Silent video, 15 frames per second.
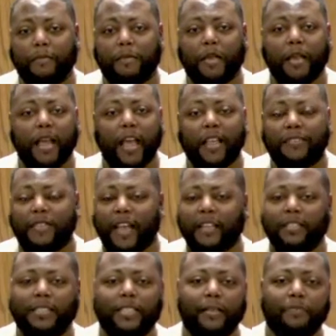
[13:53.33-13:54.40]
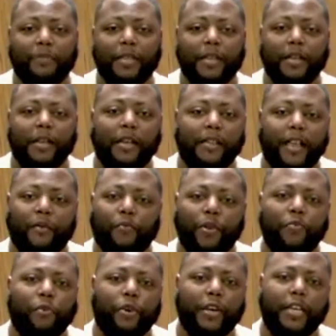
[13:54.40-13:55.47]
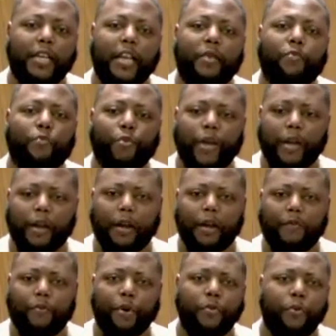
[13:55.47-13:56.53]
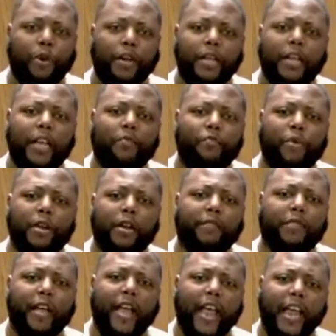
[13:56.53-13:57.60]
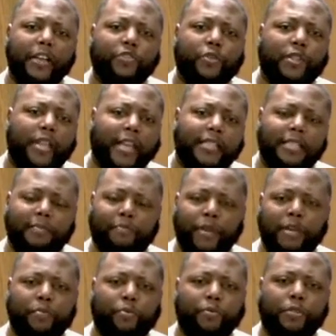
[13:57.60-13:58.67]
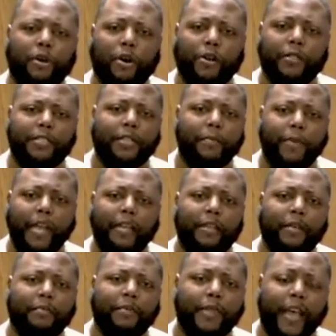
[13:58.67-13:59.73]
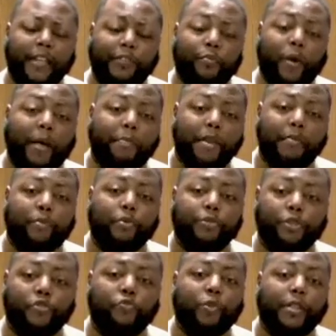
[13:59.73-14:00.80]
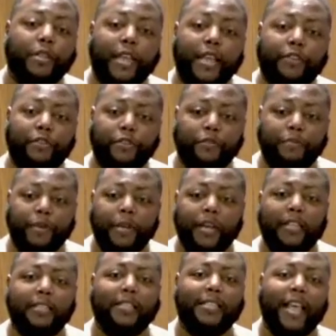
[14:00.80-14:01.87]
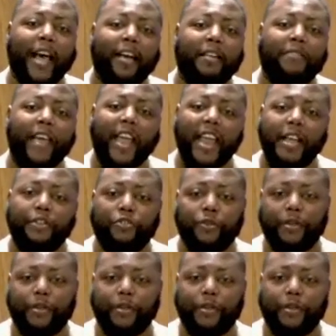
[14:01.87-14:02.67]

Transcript: And that's something that we want to get rid of. We want to get rid of the hatred that's in people's hearts to make them, that's why people do what they do, because it's out of hatred.